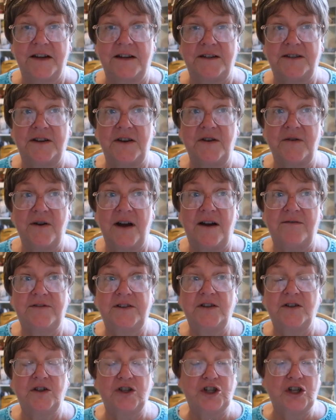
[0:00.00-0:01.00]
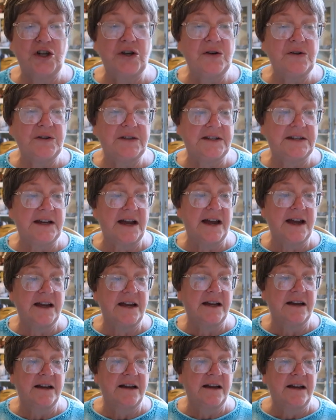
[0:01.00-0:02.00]
so you have till
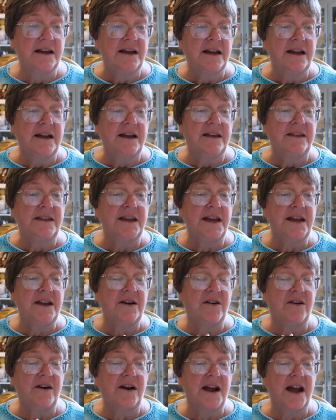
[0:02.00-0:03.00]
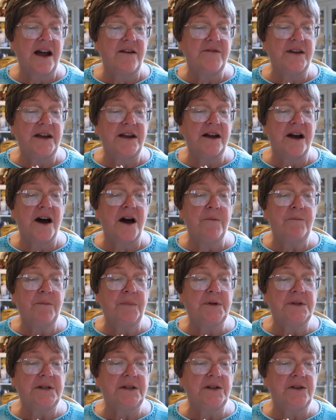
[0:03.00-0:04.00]
Tuesday, they are having
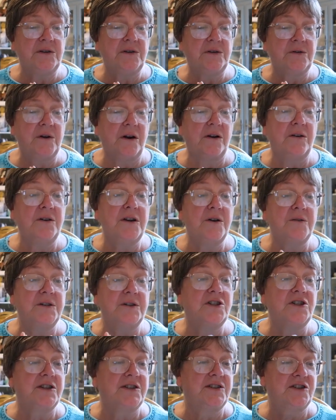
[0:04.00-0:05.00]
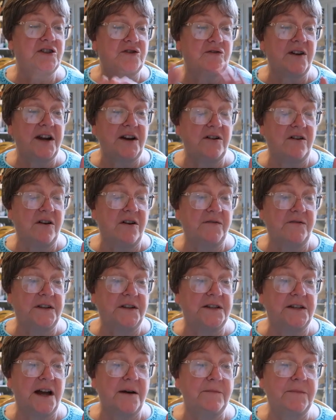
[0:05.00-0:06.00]
up to, or no, it's just straight off
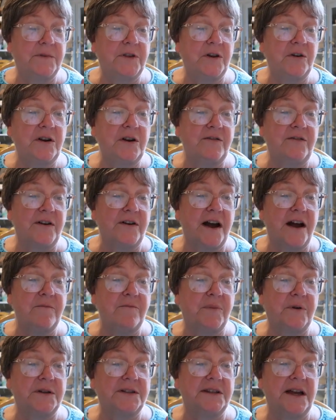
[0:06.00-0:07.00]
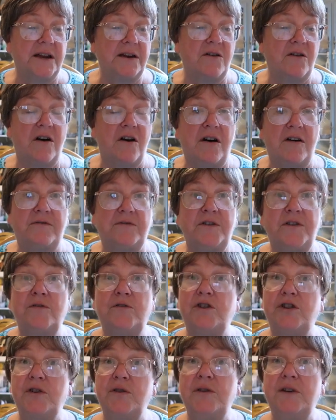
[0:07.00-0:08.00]
the top, 35% off. You
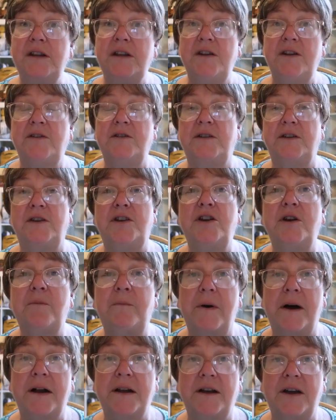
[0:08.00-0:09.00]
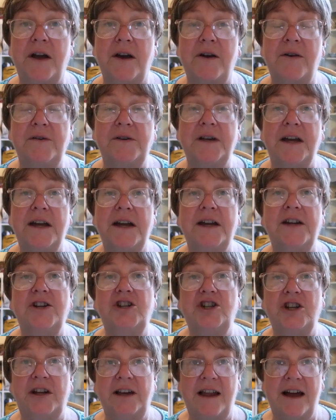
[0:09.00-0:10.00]
do need to use a coupon code
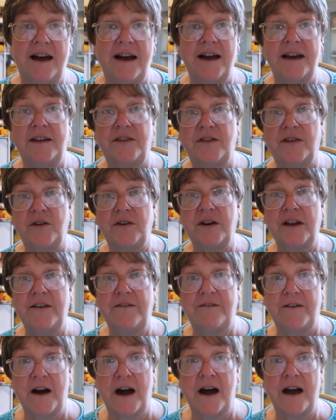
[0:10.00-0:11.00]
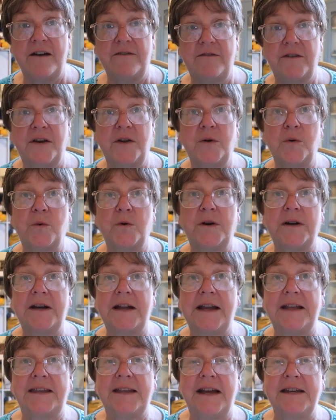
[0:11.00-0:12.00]
July 35 in order
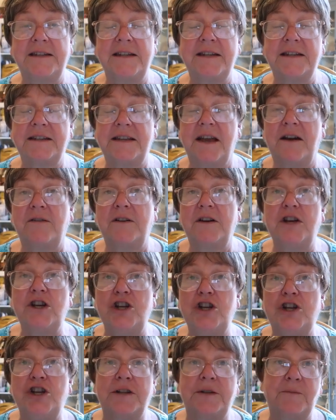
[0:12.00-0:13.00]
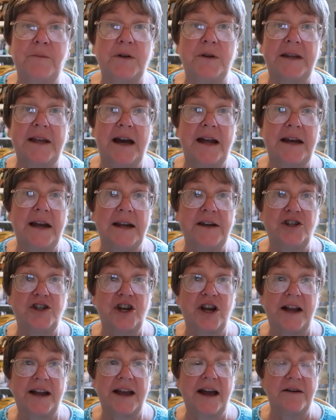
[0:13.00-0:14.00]
to get that discount and you just put that at
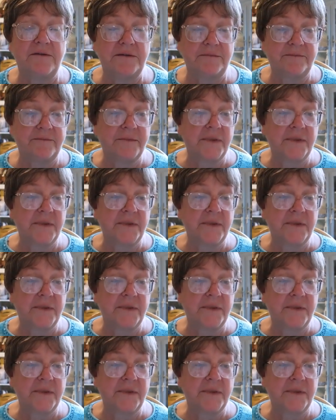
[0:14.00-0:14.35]
checkout.